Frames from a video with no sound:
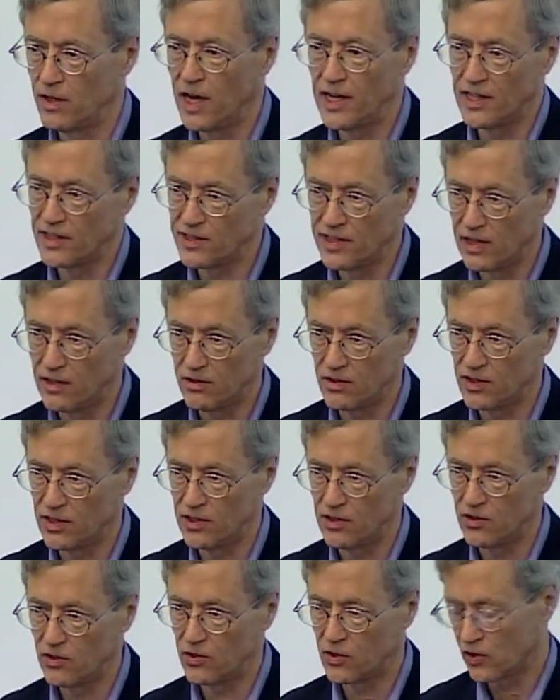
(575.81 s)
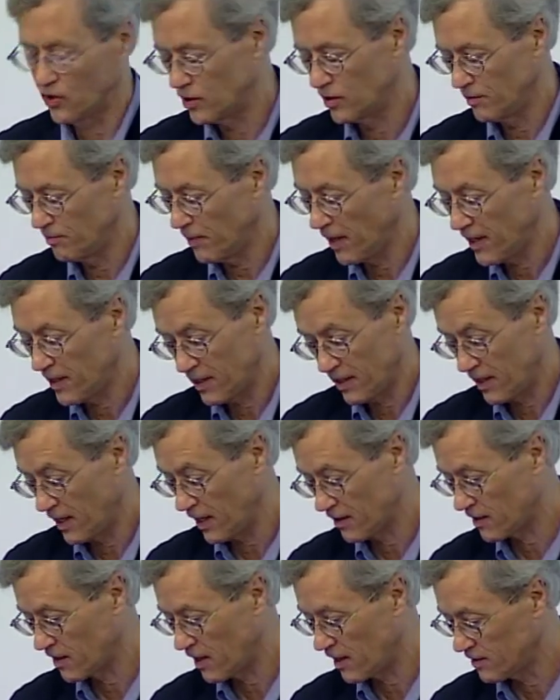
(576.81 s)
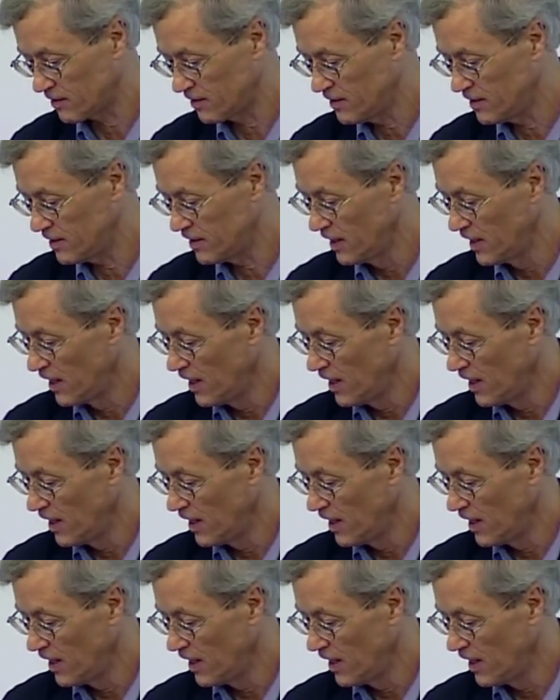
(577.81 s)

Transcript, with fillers: unintelligent or couldn't make it at college.